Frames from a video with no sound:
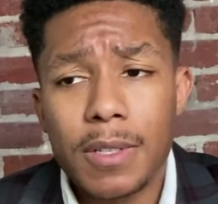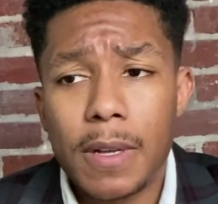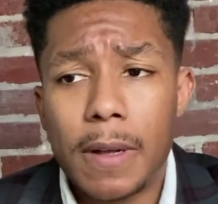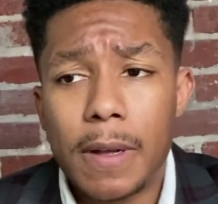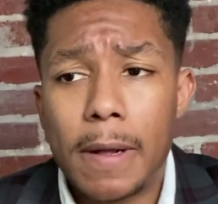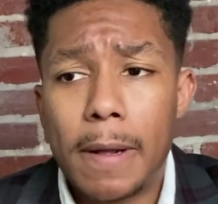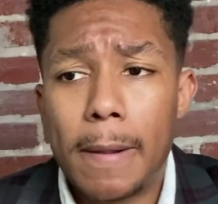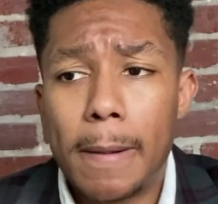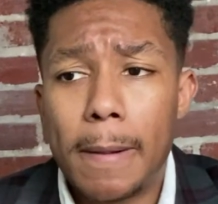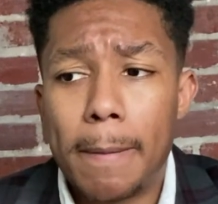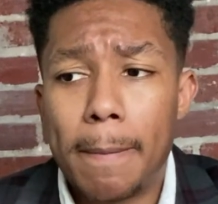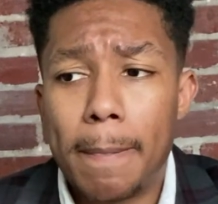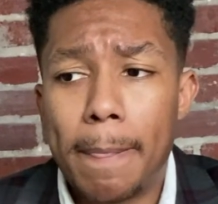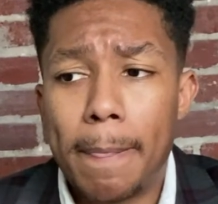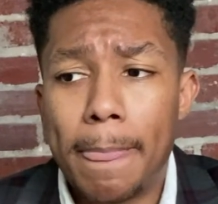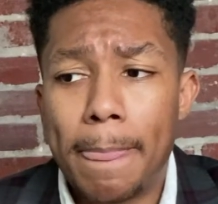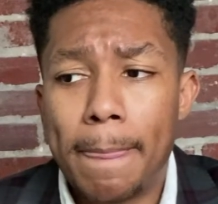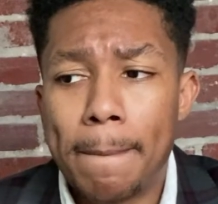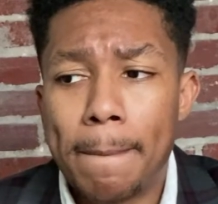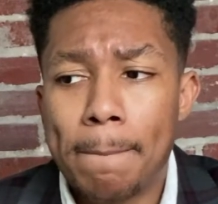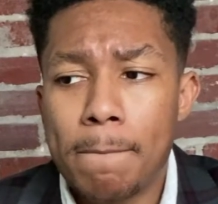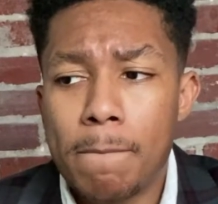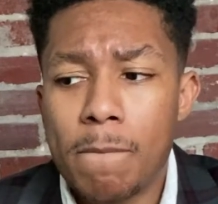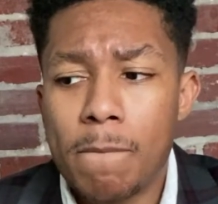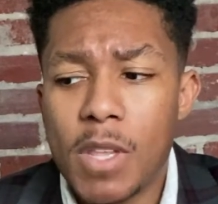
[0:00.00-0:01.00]
Um,
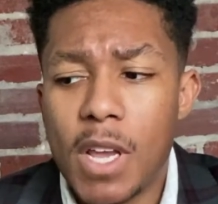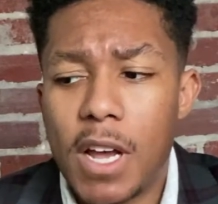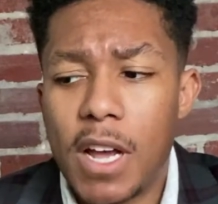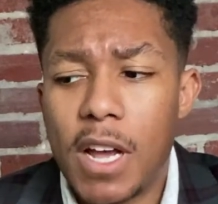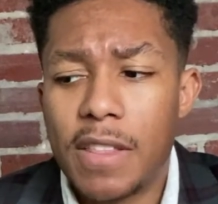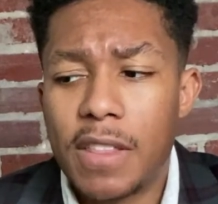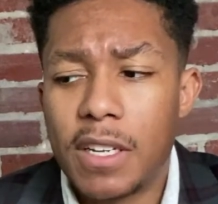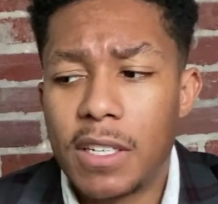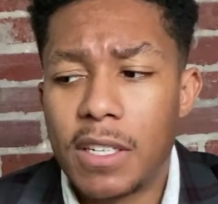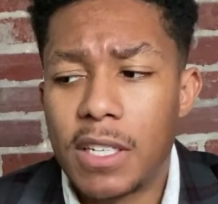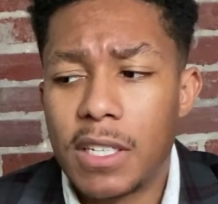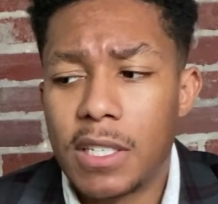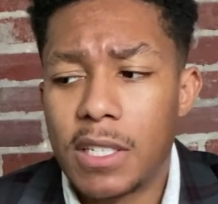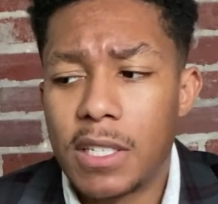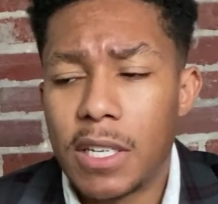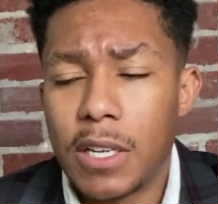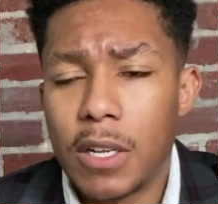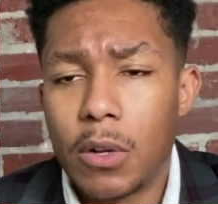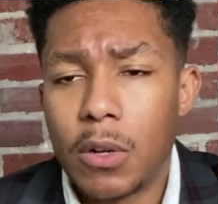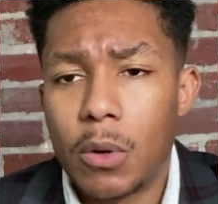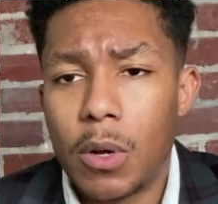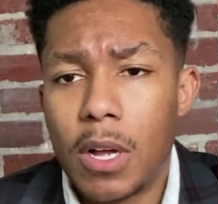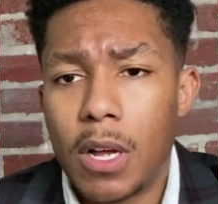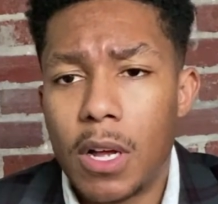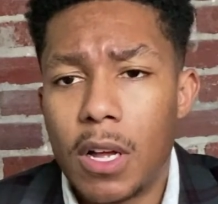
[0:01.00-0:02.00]
I think they
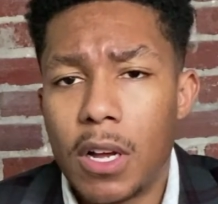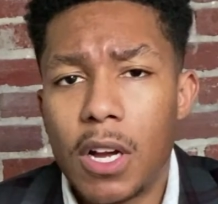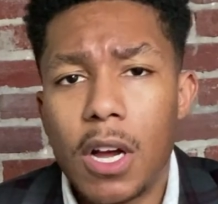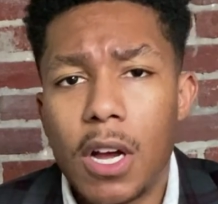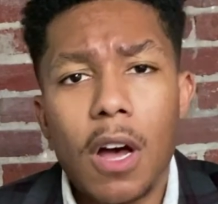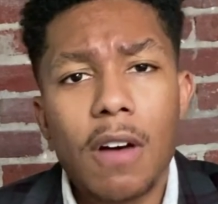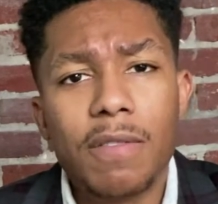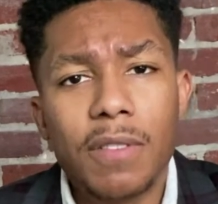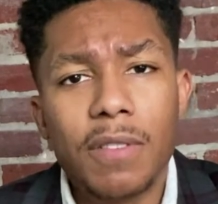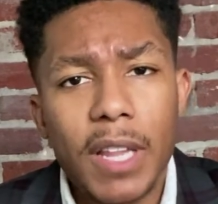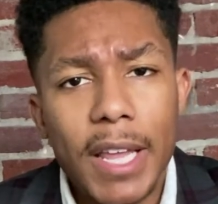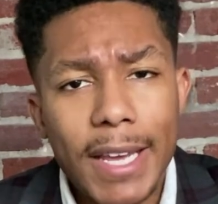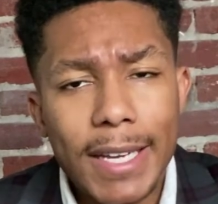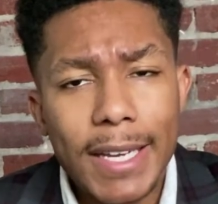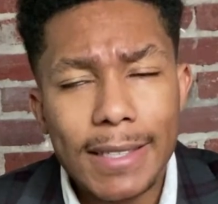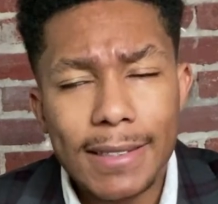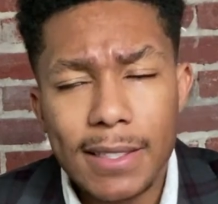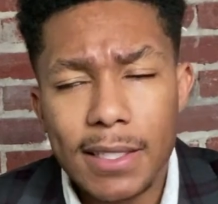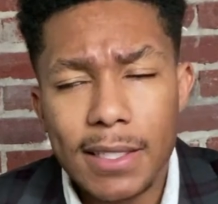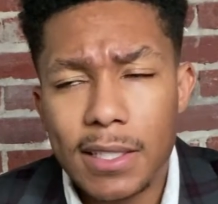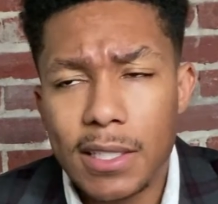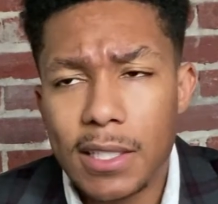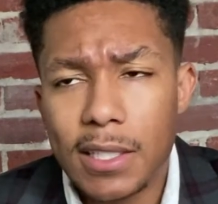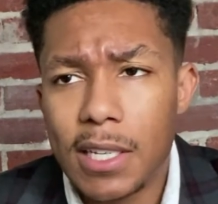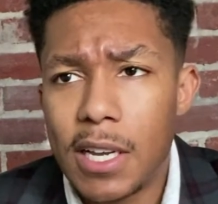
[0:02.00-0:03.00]
sell uh, cuff
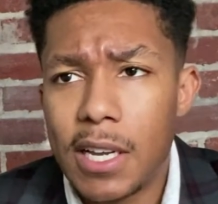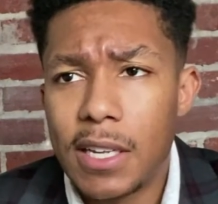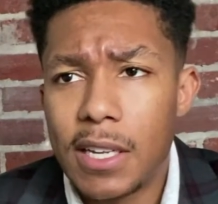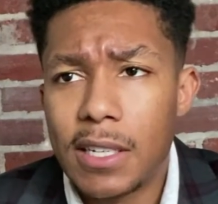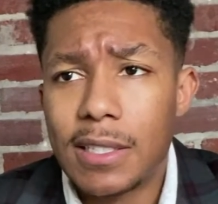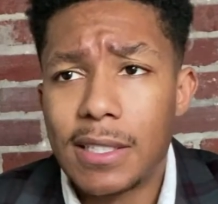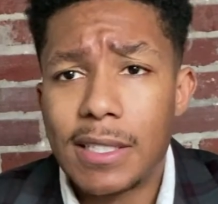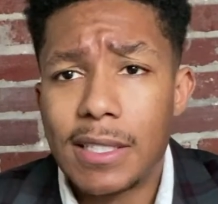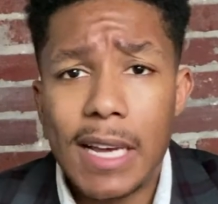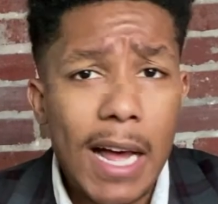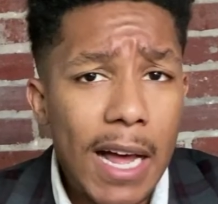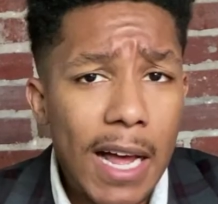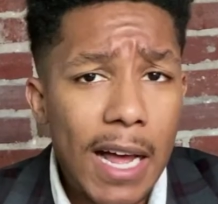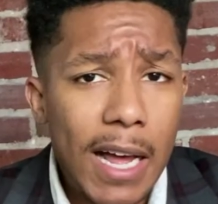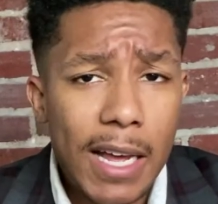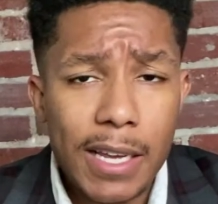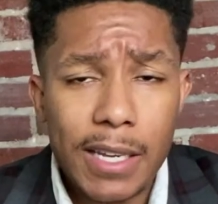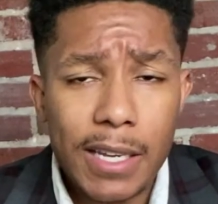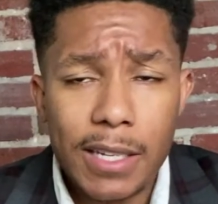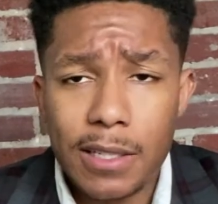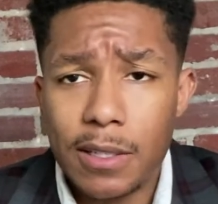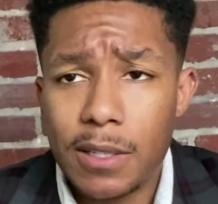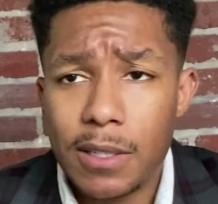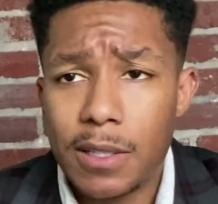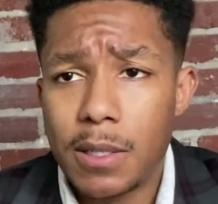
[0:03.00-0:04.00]
links,
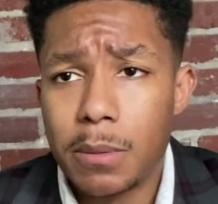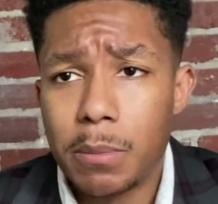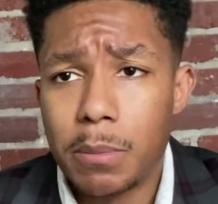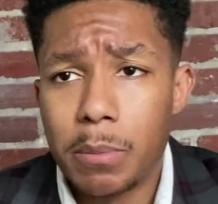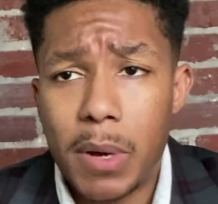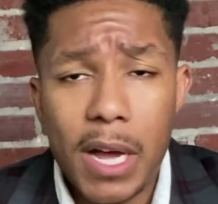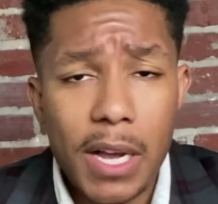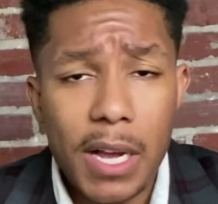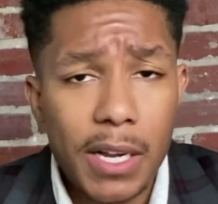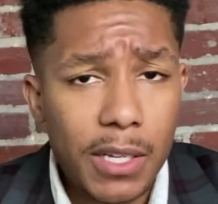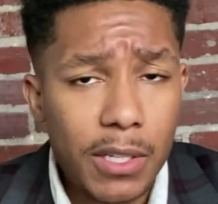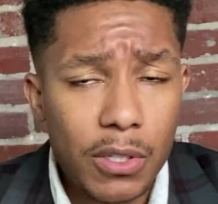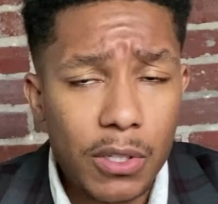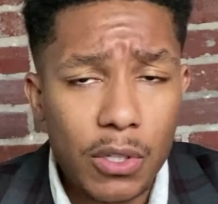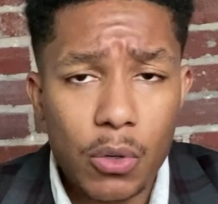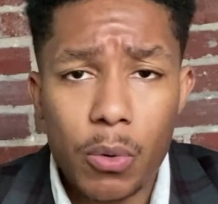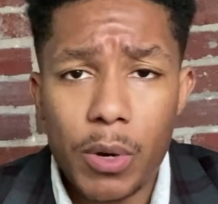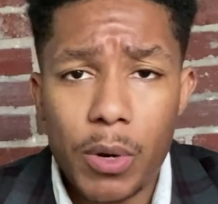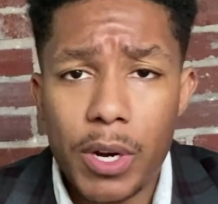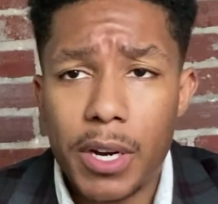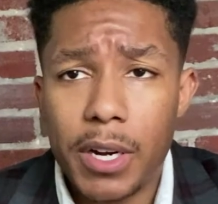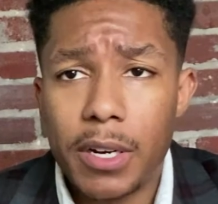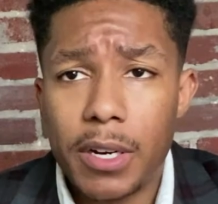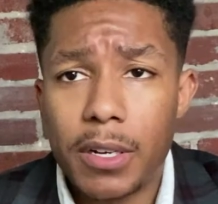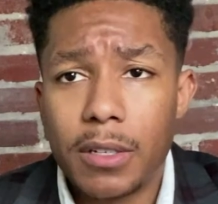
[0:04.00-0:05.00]
ties, pocket
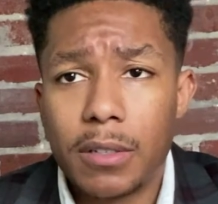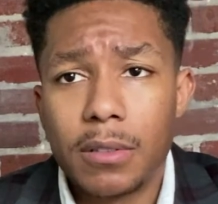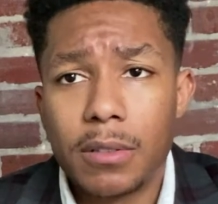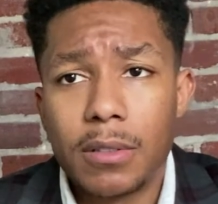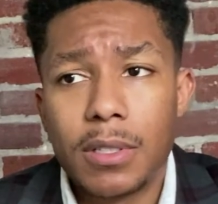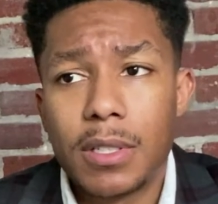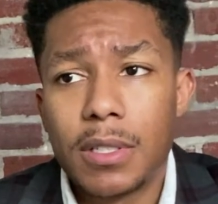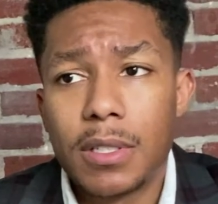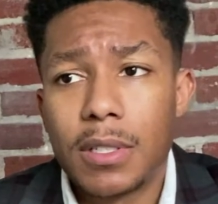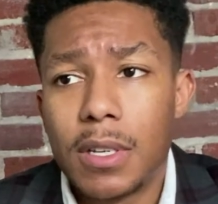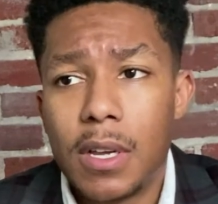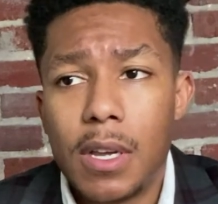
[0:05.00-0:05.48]
squares,